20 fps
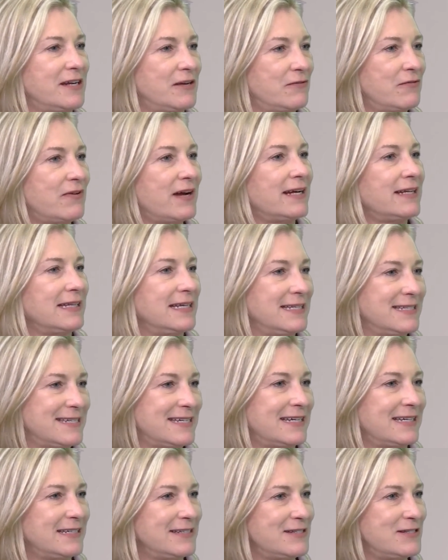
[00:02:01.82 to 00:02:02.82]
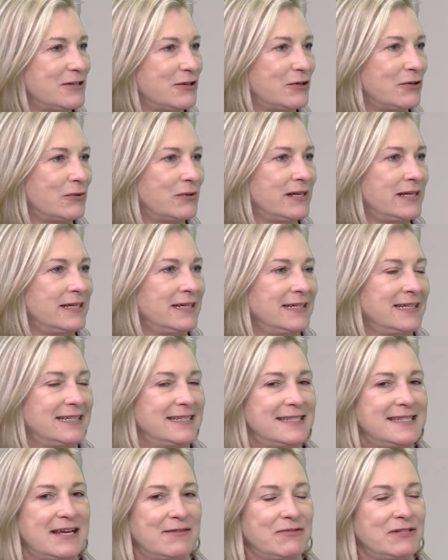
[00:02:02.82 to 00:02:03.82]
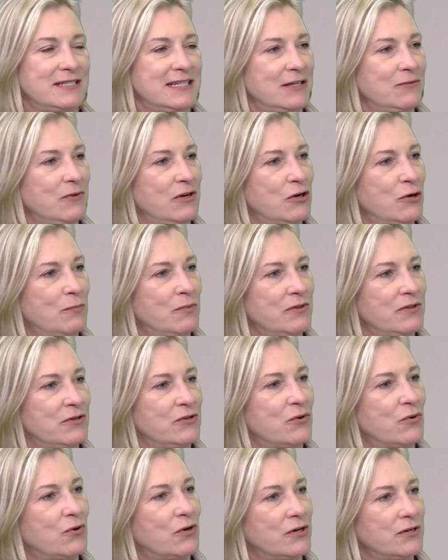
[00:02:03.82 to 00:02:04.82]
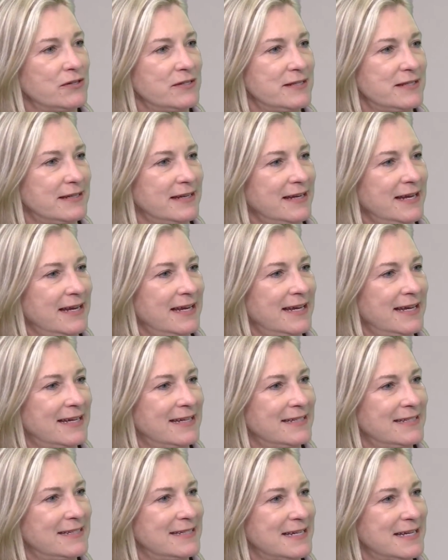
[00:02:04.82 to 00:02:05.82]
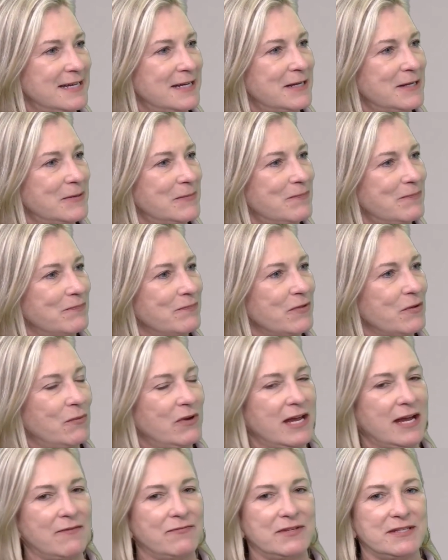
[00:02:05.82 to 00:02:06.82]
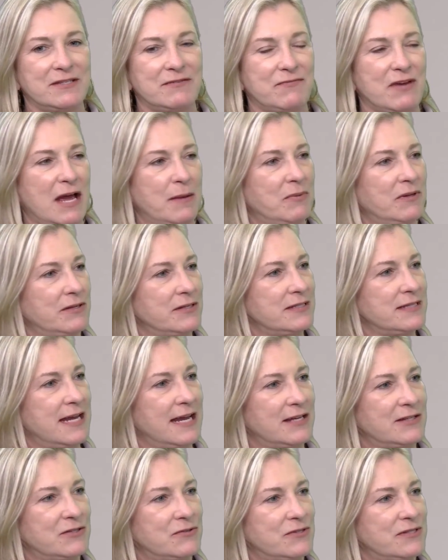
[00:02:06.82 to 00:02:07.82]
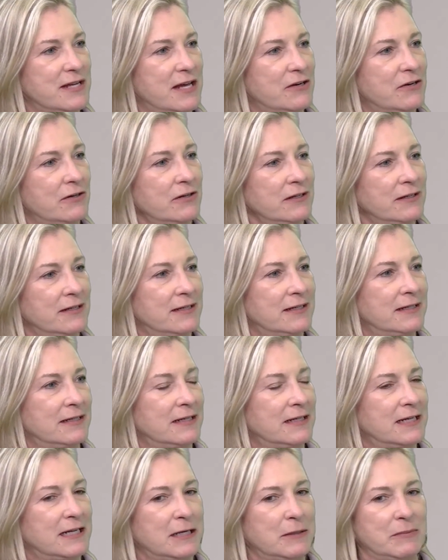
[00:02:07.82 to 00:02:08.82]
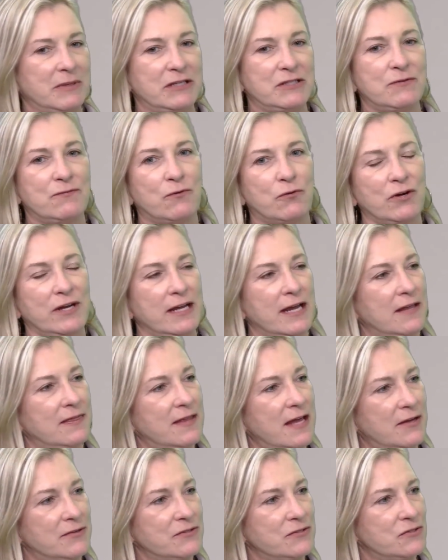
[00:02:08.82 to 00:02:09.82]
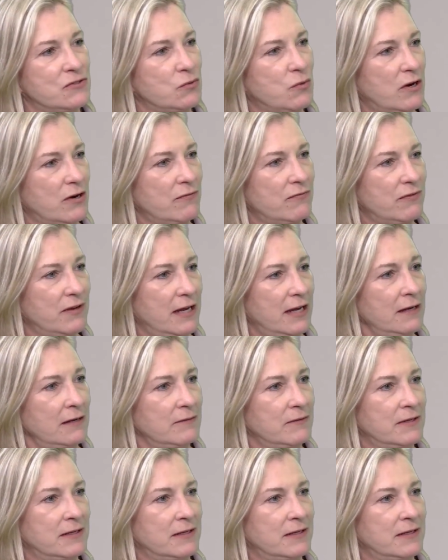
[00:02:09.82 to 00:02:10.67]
it finally did. So in 17, we opened the doors, and we have this fabulous cancer center. It's 48,000 square feet.